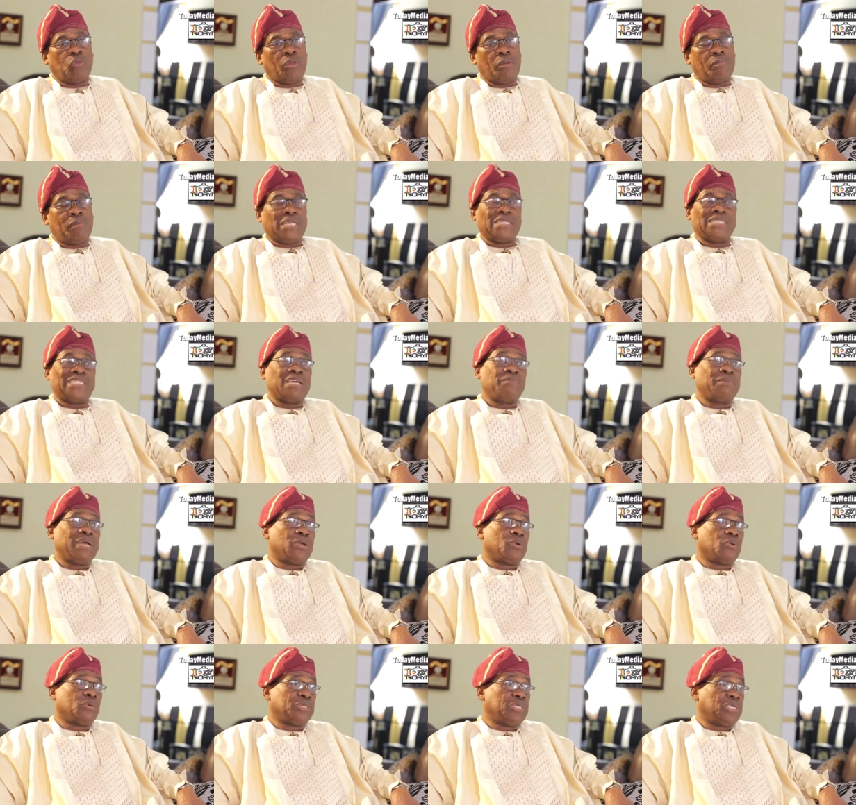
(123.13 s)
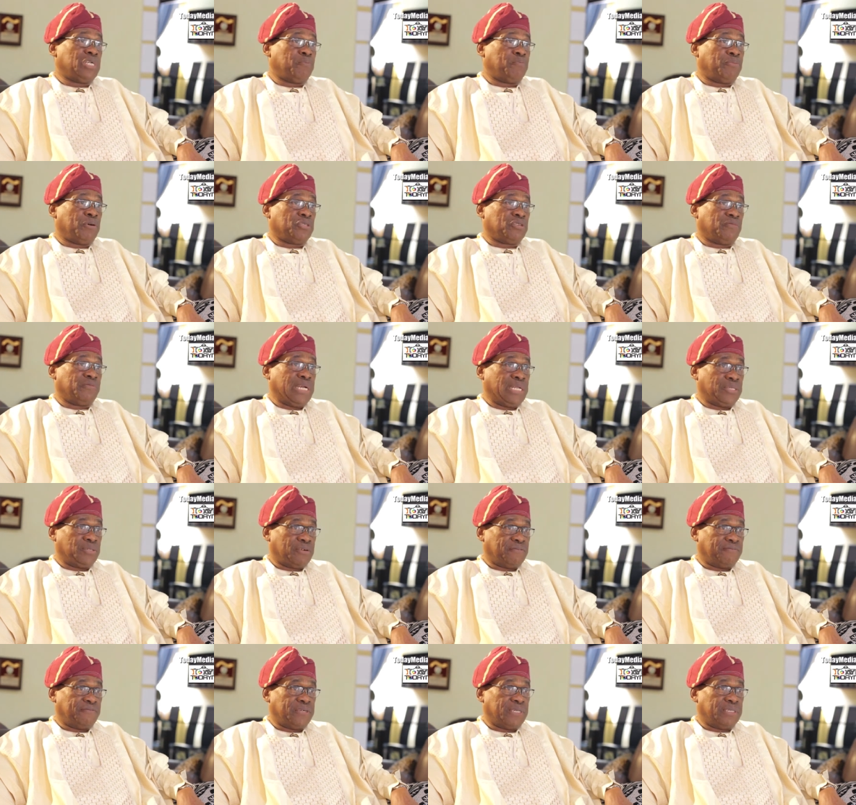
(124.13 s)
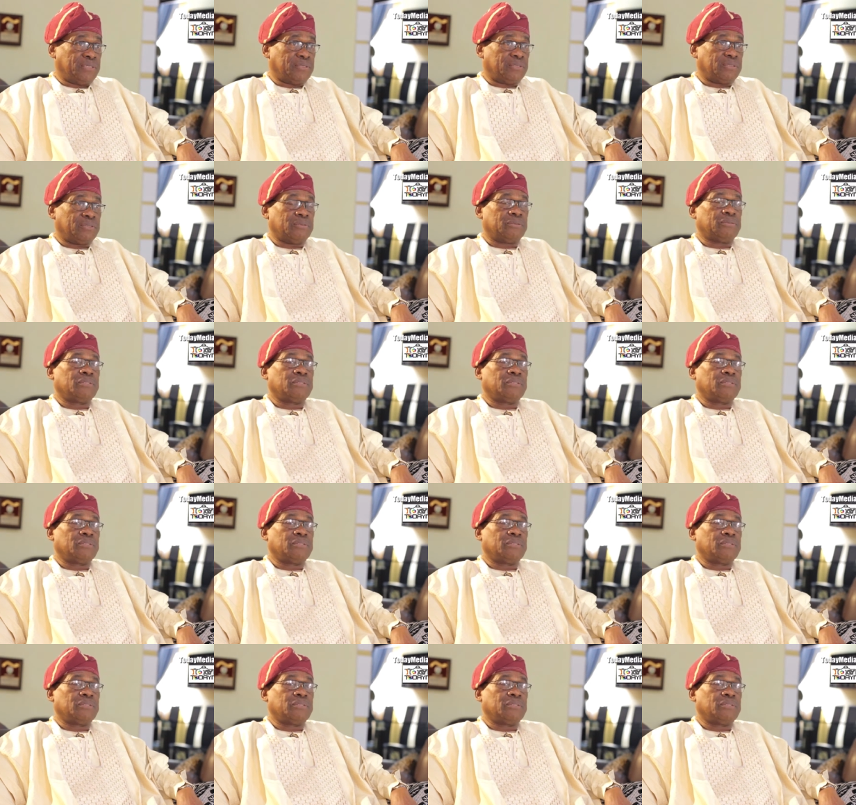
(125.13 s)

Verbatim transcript: By the time I wrote the report of that conference,